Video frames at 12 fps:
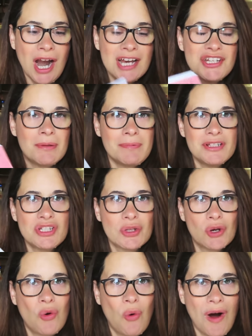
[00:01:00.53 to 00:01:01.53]
I jump into
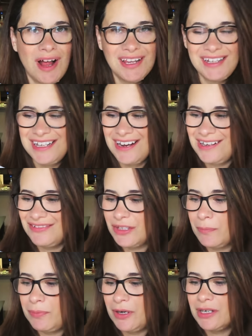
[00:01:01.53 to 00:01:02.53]
the quality of
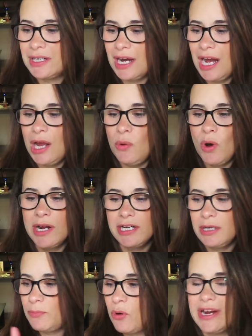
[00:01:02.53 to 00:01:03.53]
the book, I wanted
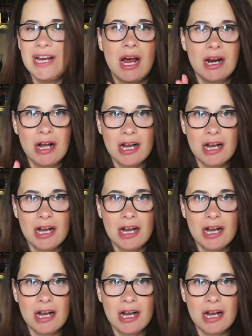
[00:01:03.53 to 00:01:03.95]
to point out